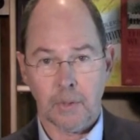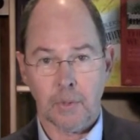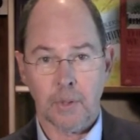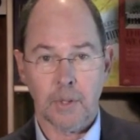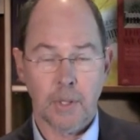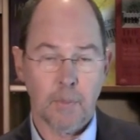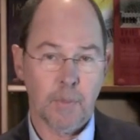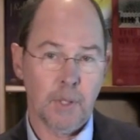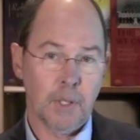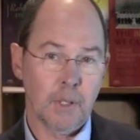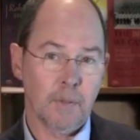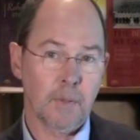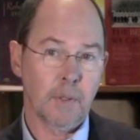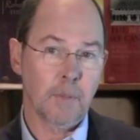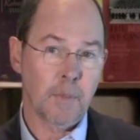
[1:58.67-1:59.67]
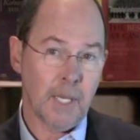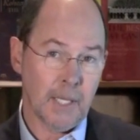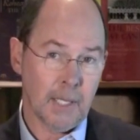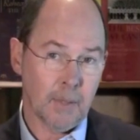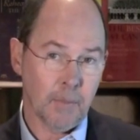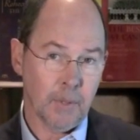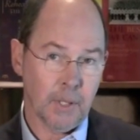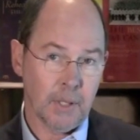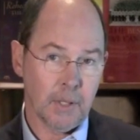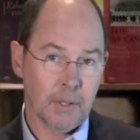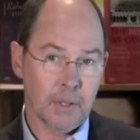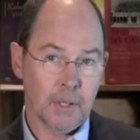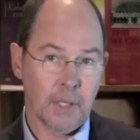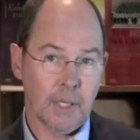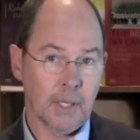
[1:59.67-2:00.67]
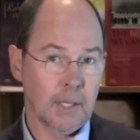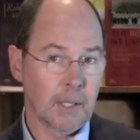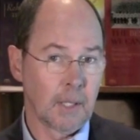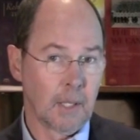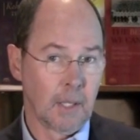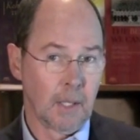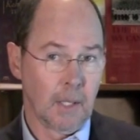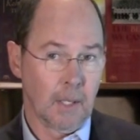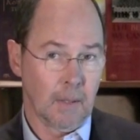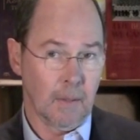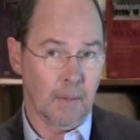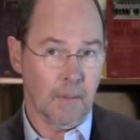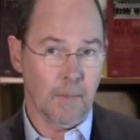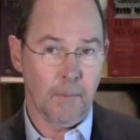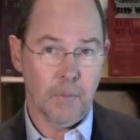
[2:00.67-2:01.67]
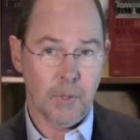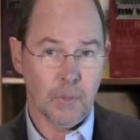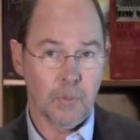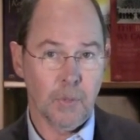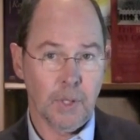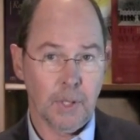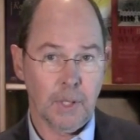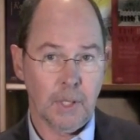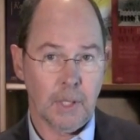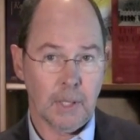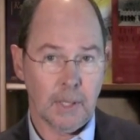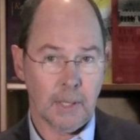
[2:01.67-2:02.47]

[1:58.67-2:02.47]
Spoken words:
or timpani if they're mallet players, to really